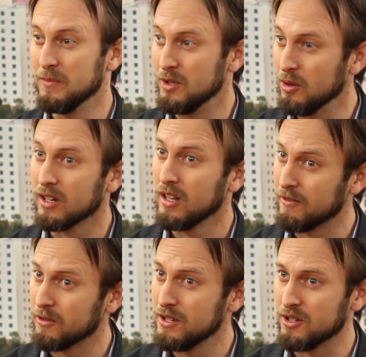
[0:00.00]
doing a lot
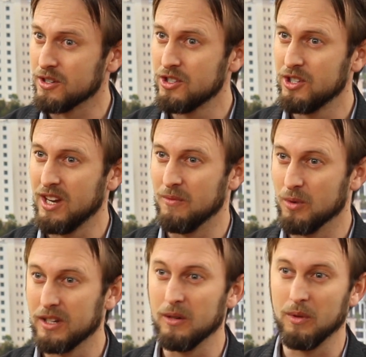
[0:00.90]
of research and
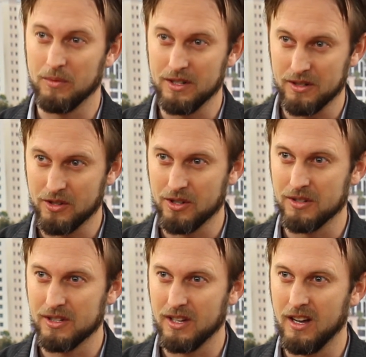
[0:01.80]
working with
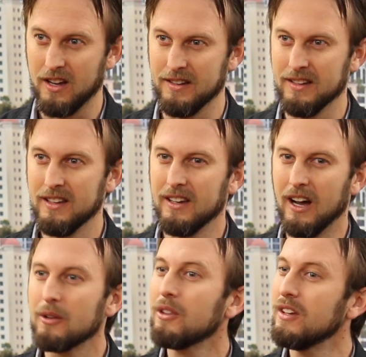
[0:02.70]
researchers on
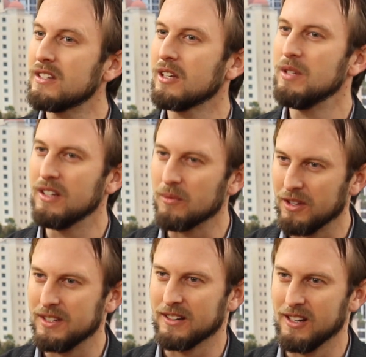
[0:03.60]
other things that can be done with
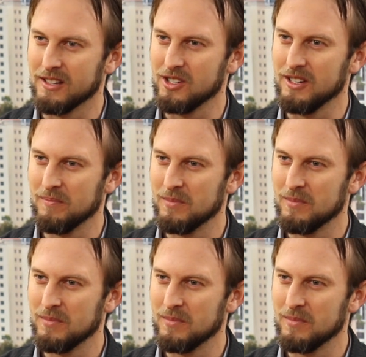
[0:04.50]
the technology.